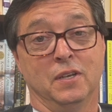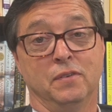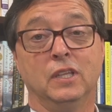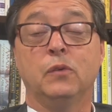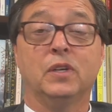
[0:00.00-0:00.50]

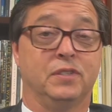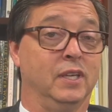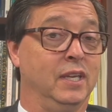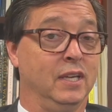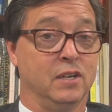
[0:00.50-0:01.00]
really was the
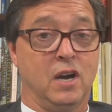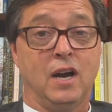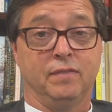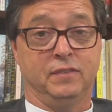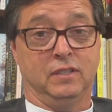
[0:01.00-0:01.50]

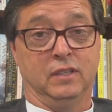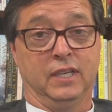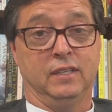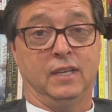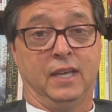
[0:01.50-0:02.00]
kickoff to
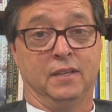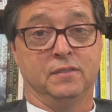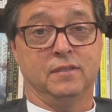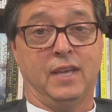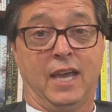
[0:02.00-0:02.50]
Lent
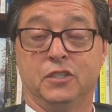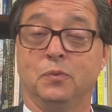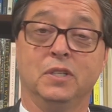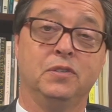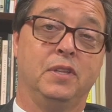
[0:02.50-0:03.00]
as Ash
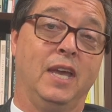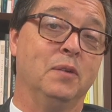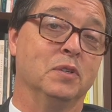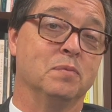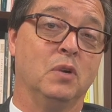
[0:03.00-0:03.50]
Wednesday
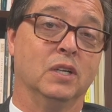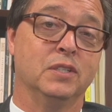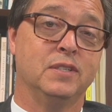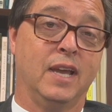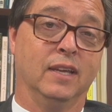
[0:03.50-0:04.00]
was March
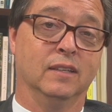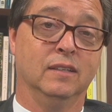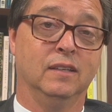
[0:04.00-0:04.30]
2nd,